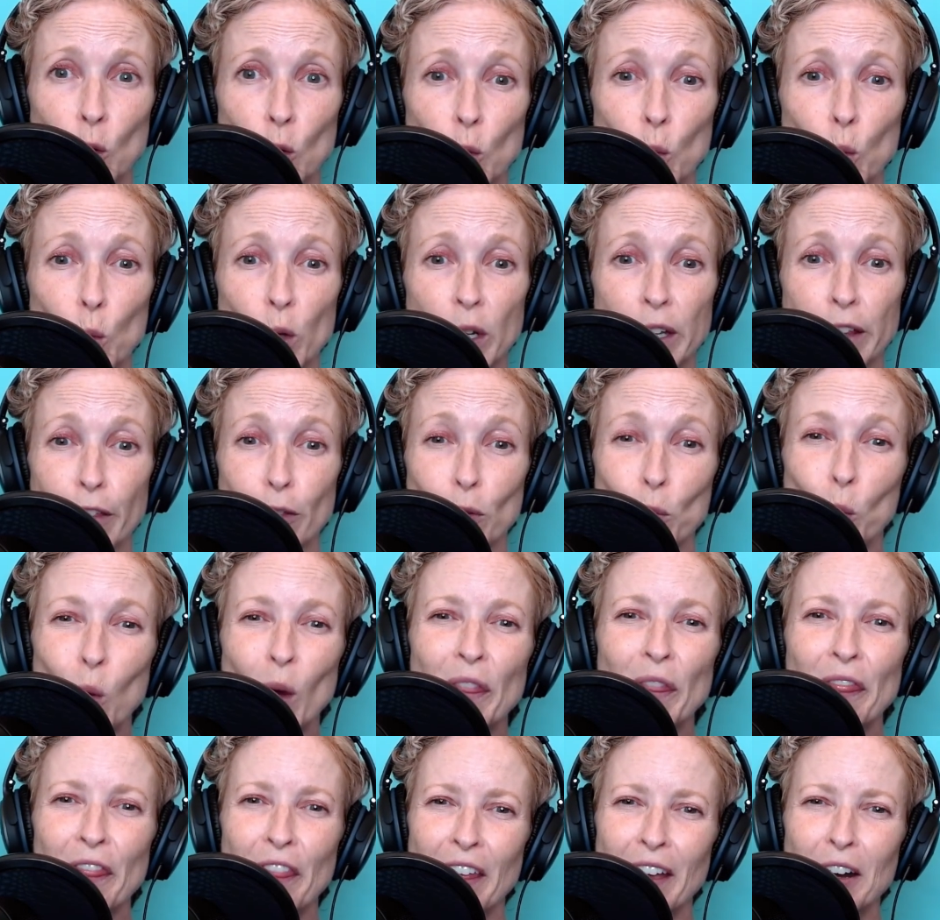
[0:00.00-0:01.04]
with
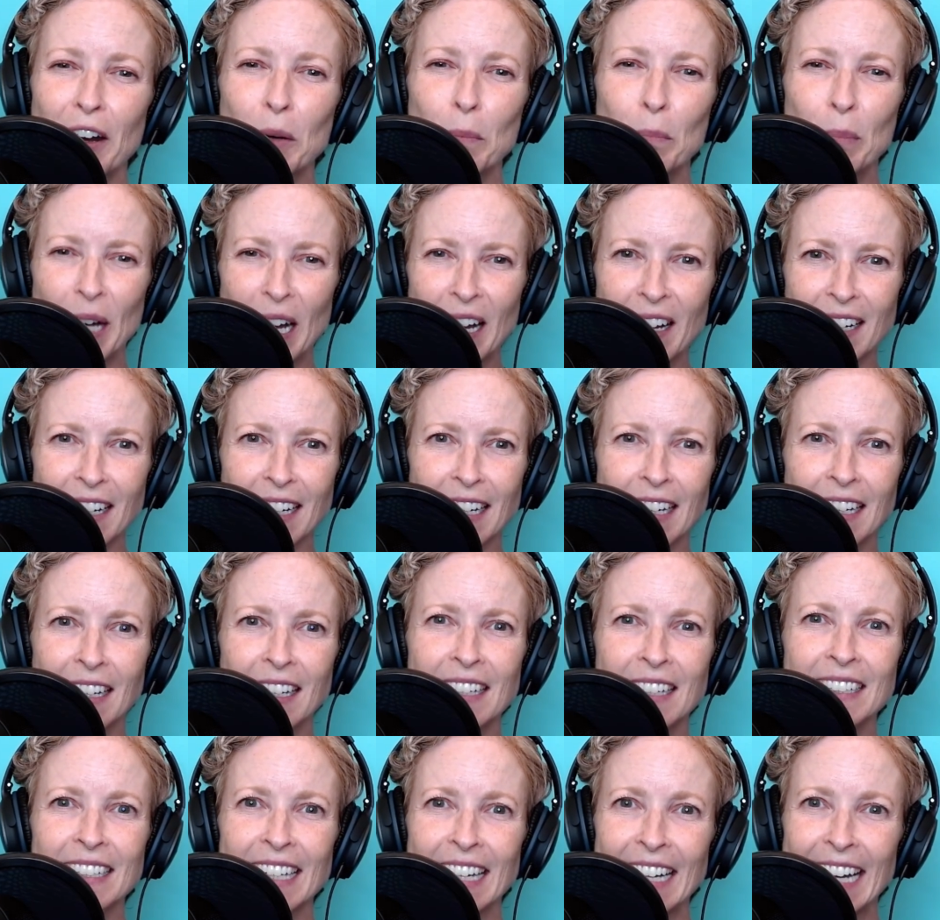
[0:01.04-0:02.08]
what their body
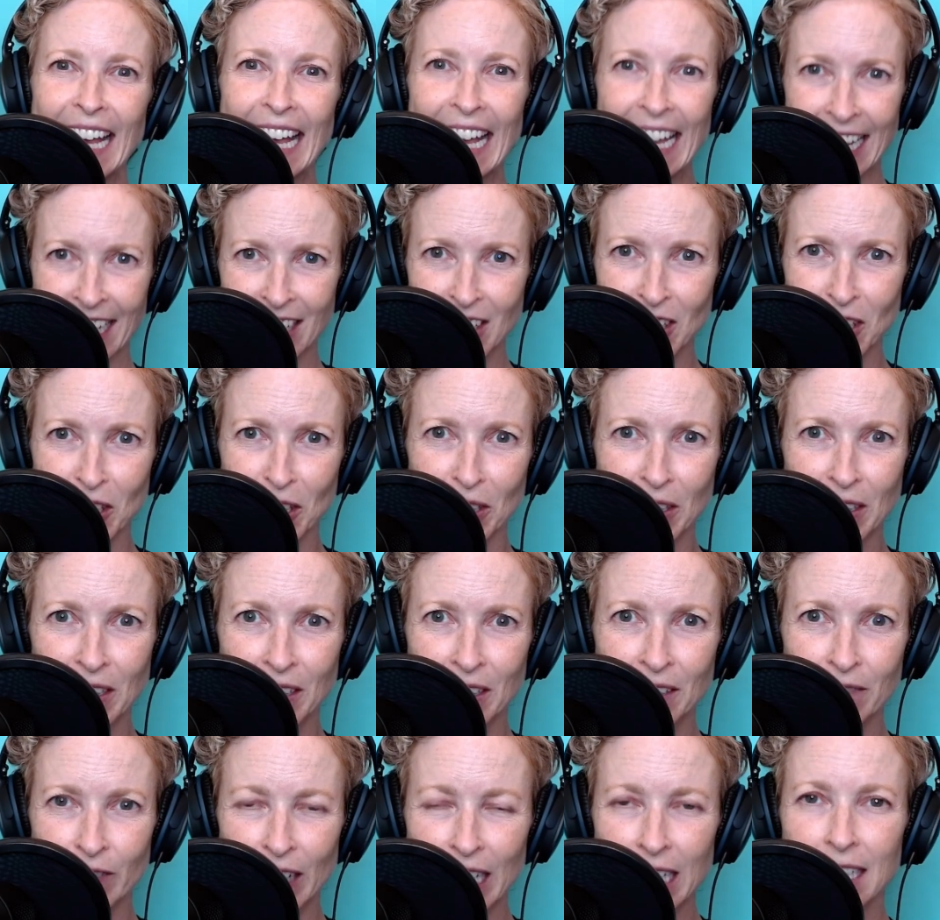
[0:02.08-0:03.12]
can handle,
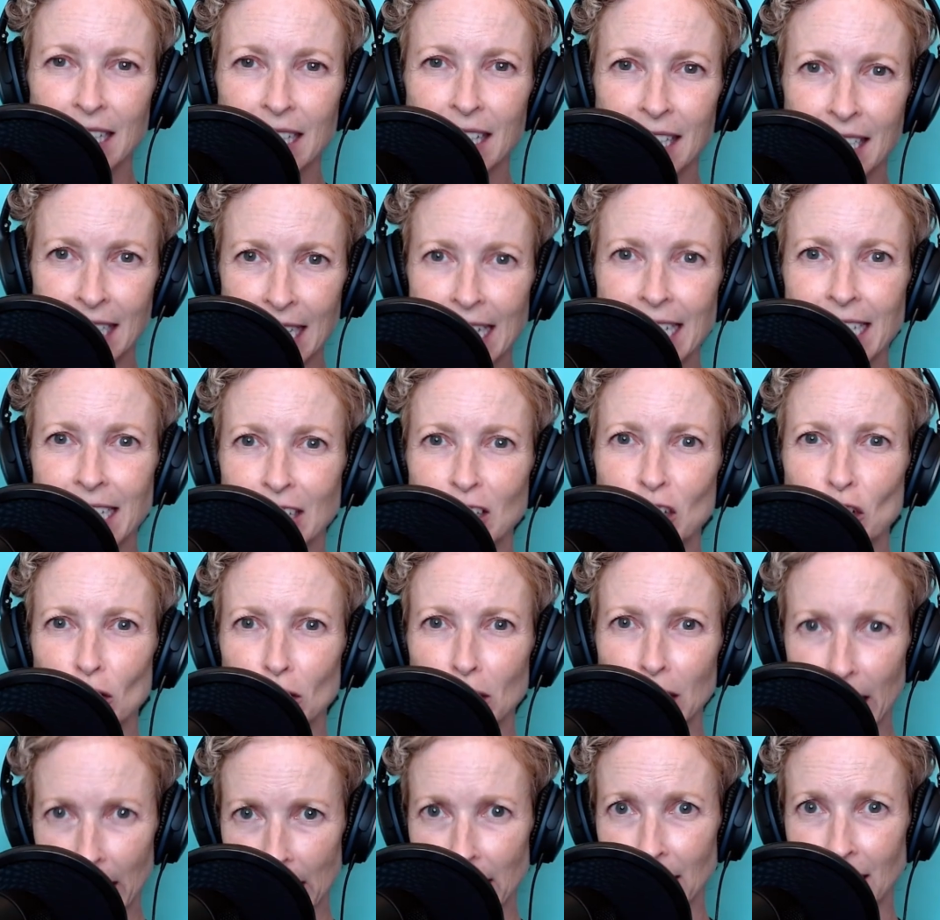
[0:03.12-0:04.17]
right? Stay in your
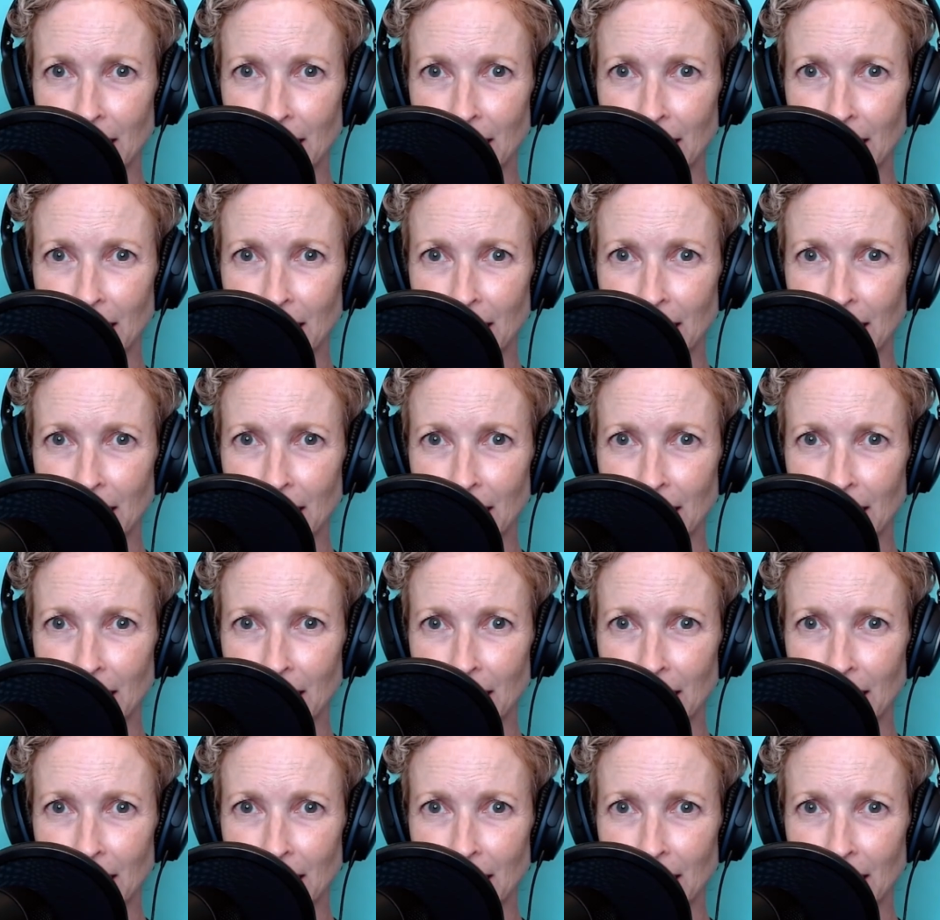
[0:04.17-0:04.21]
lane.